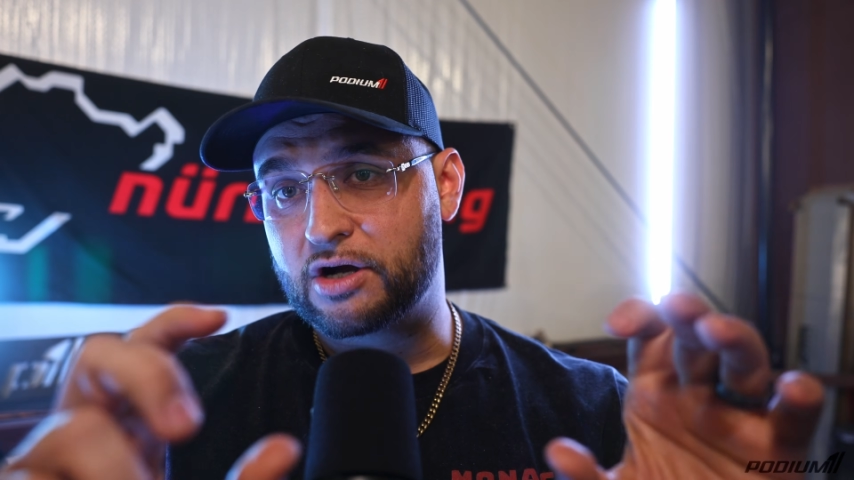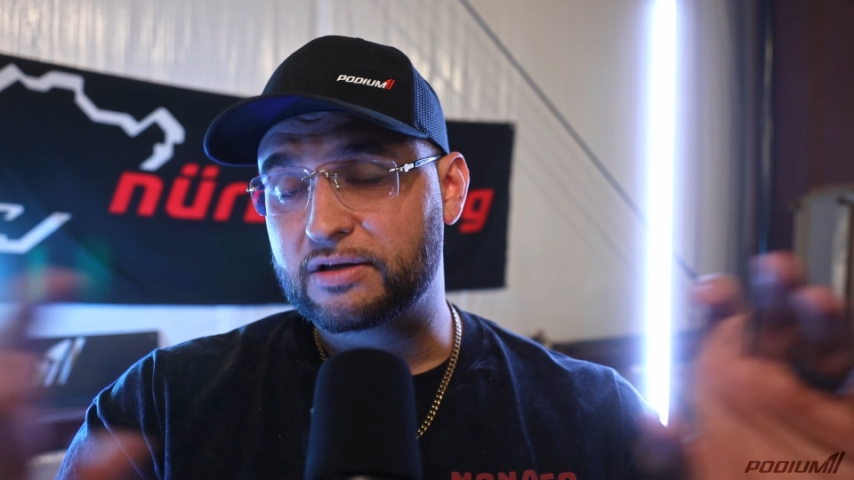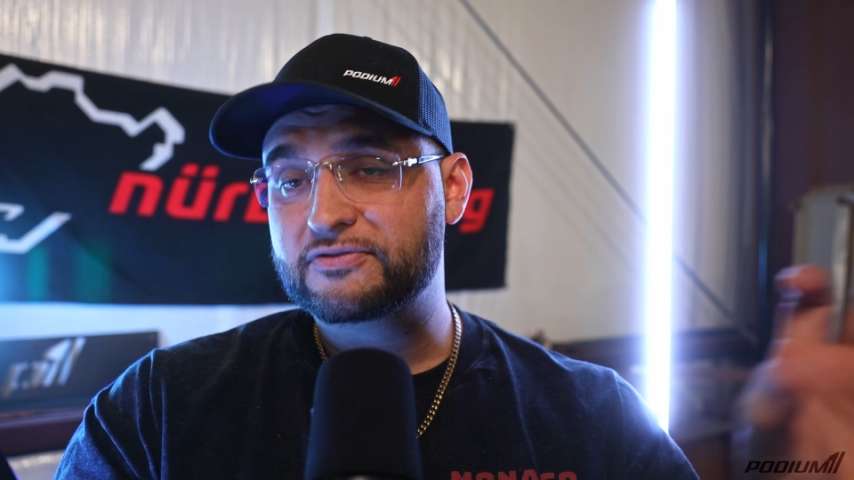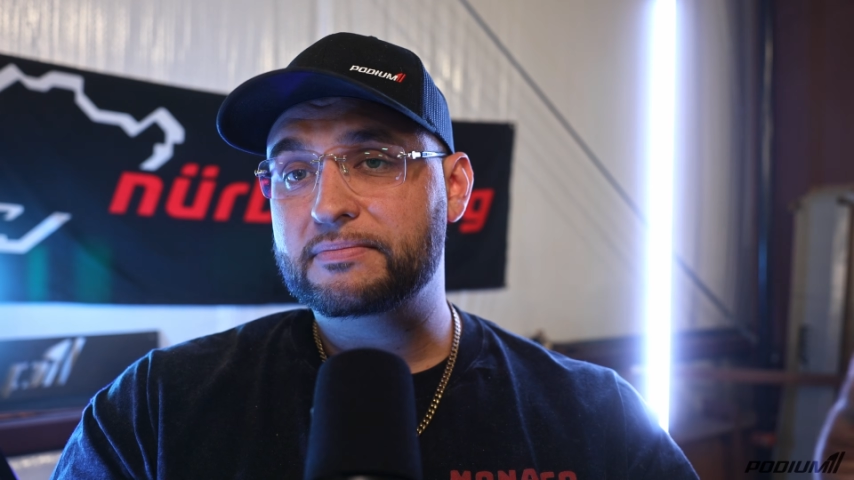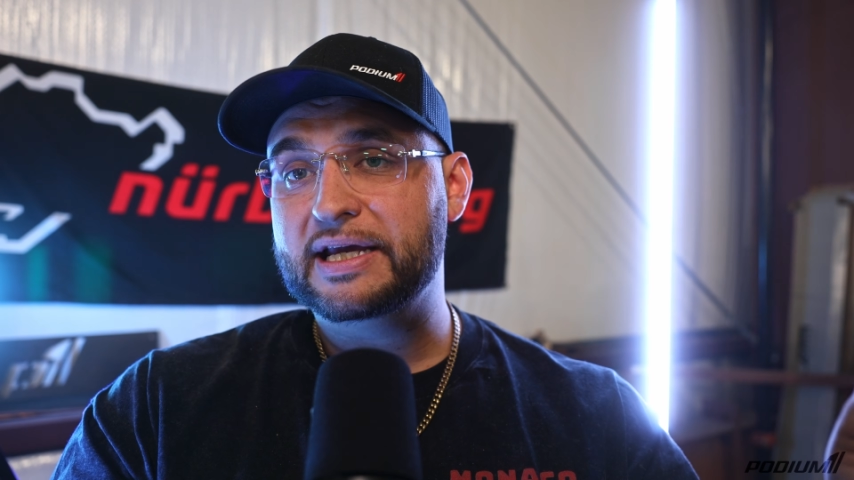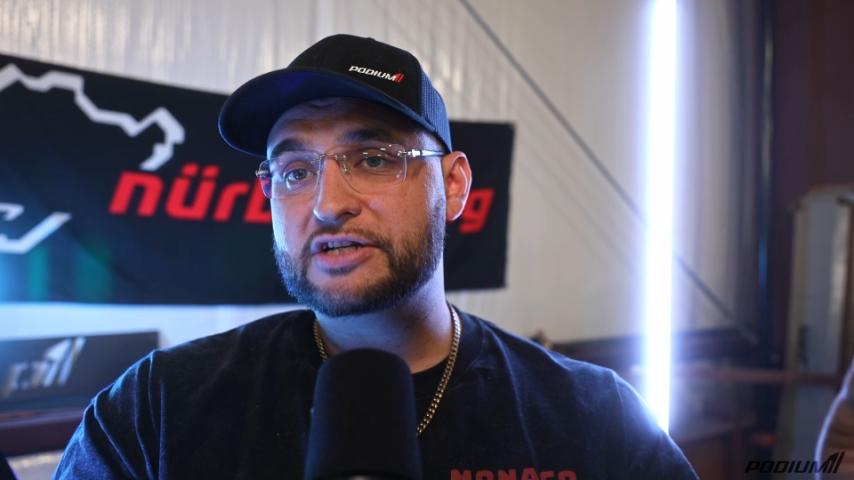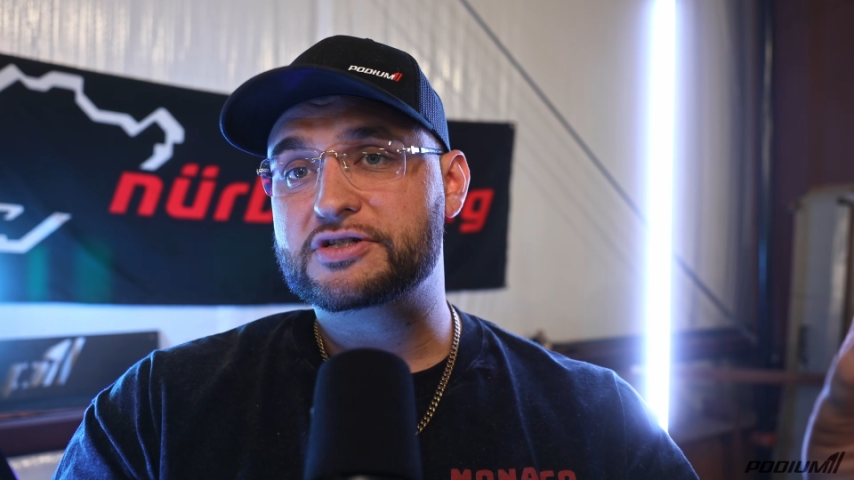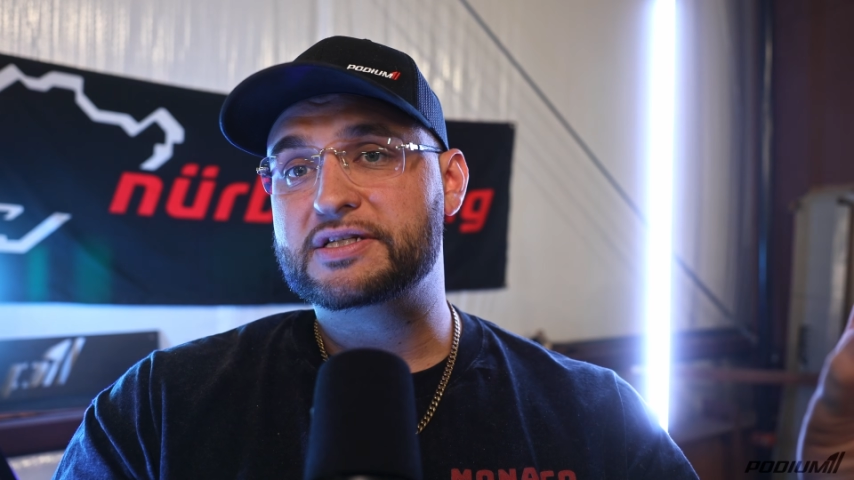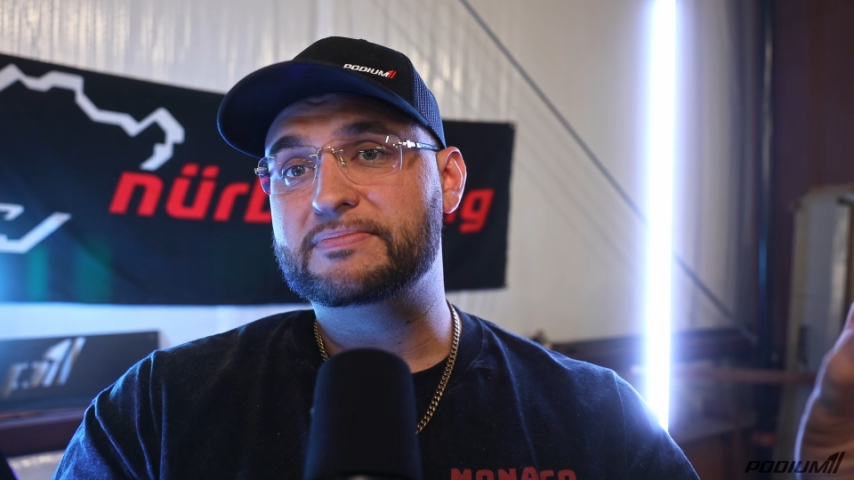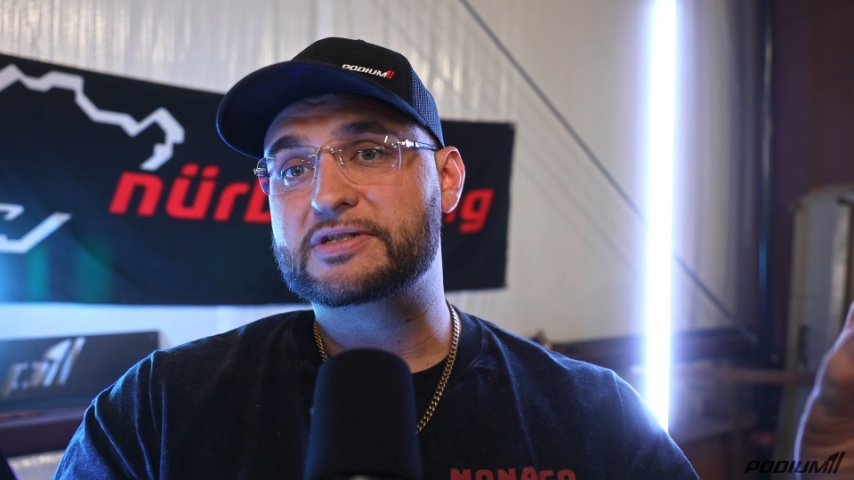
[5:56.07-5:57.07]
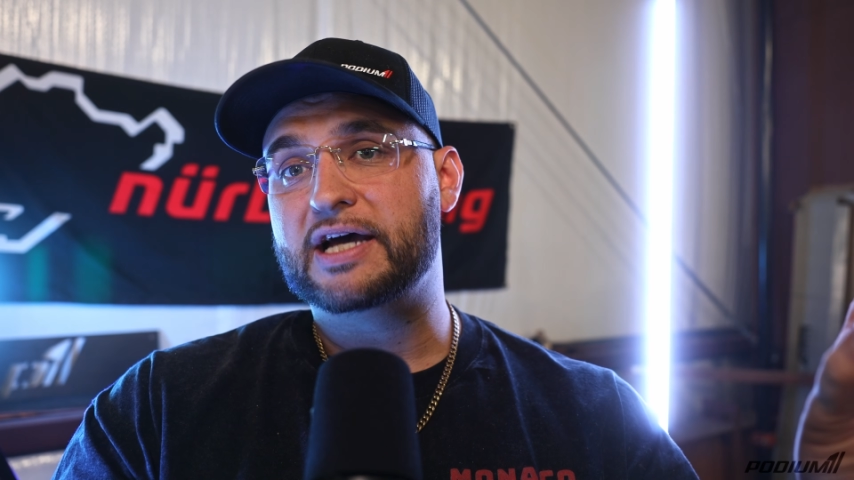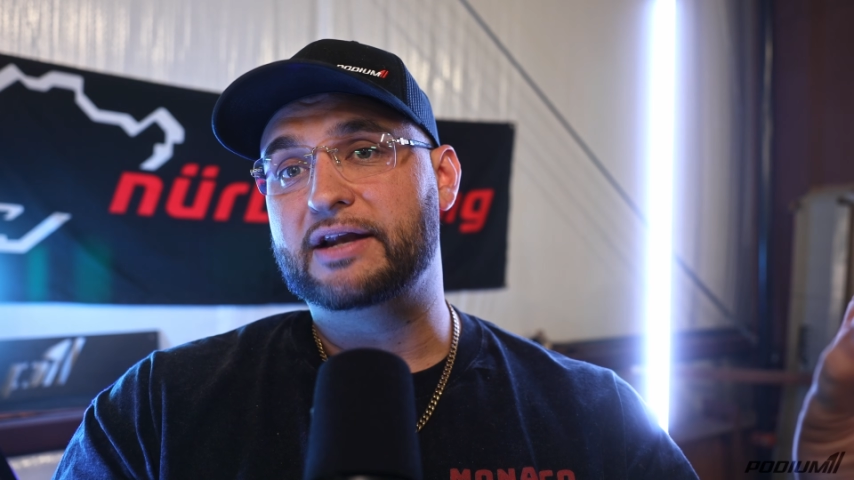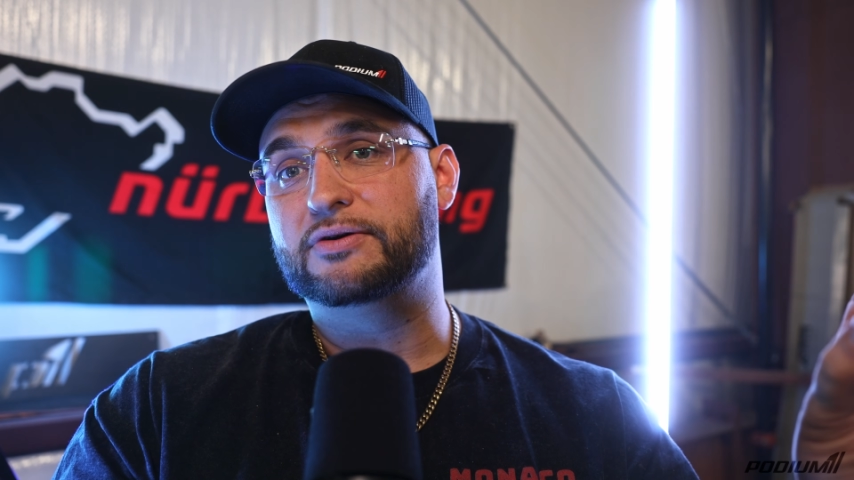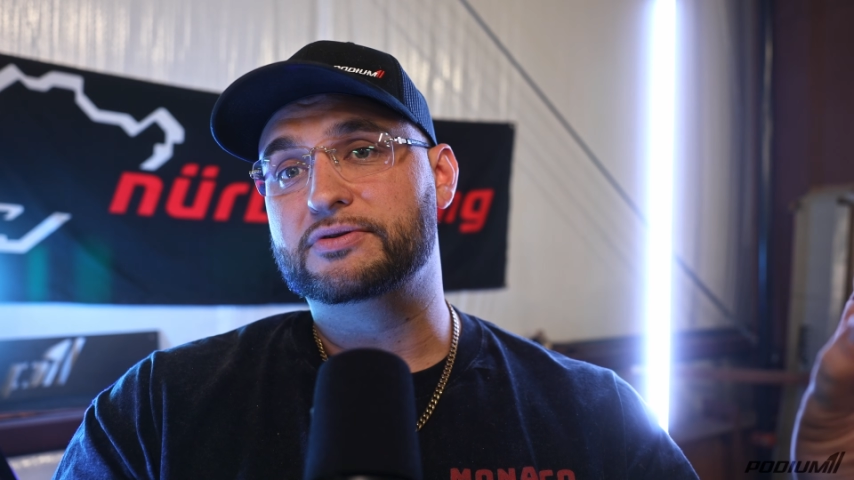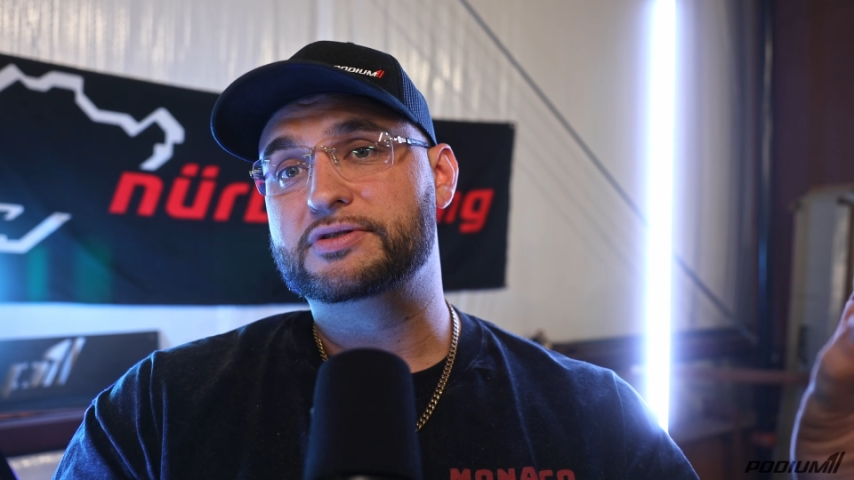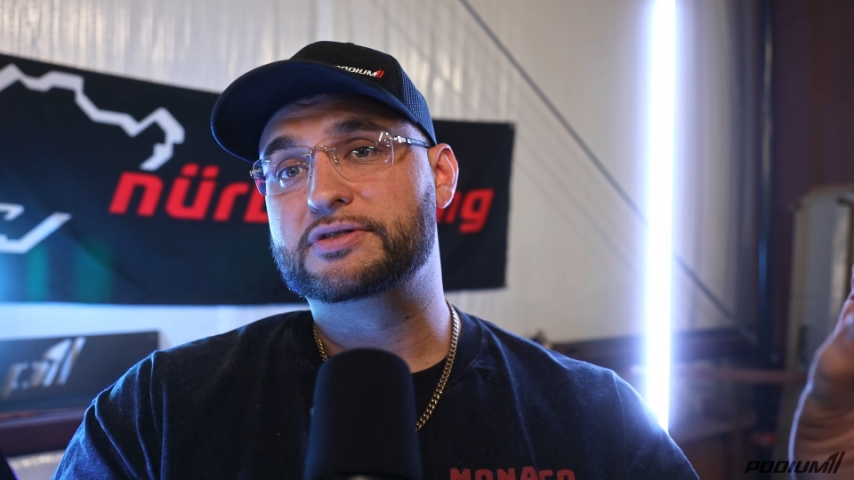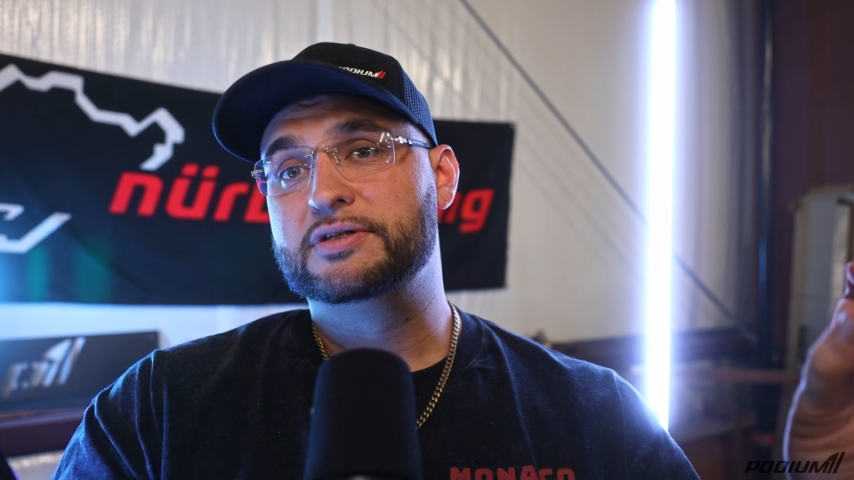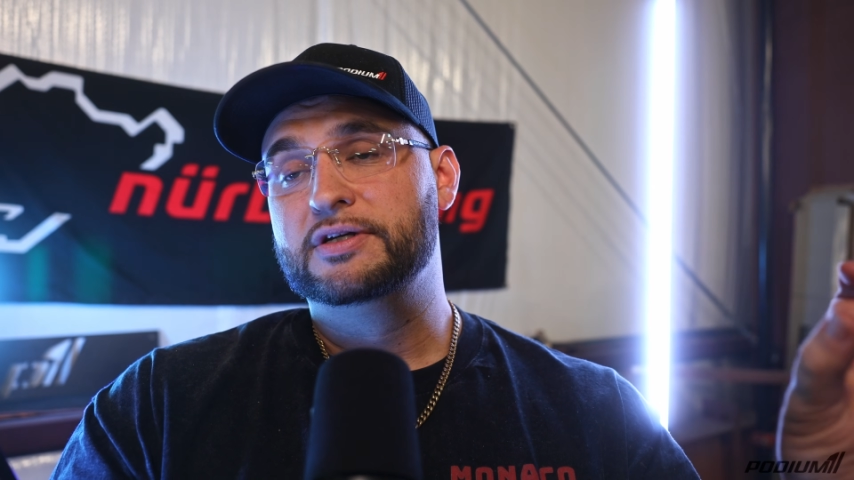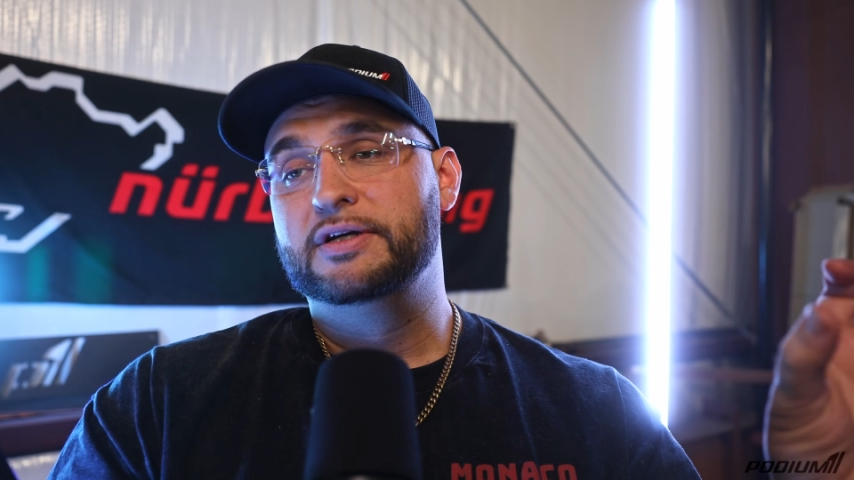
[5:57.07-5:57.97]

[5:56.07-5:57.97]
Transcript: all of the major sim titles,